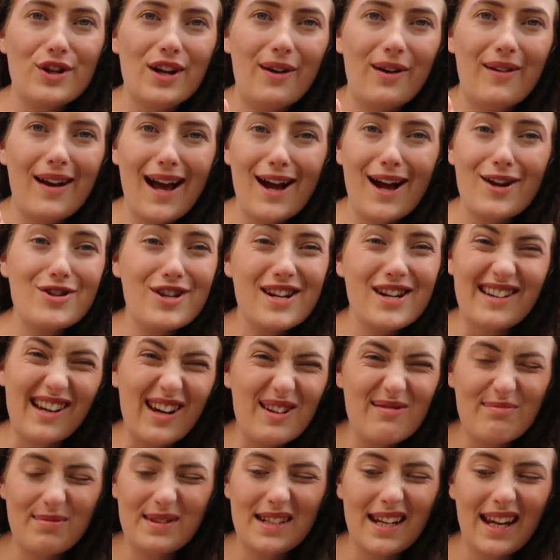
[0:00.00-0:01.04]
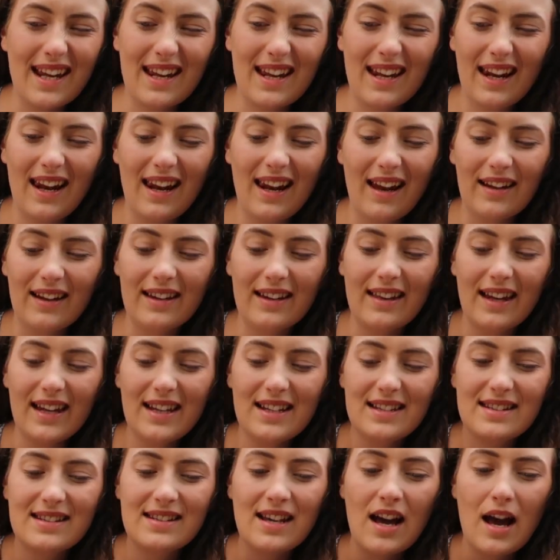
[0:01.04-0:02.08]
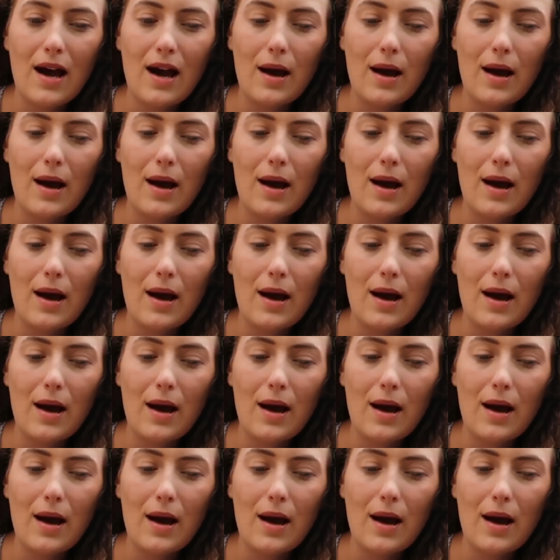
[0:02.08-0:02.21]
Now I actually don't particularly like this,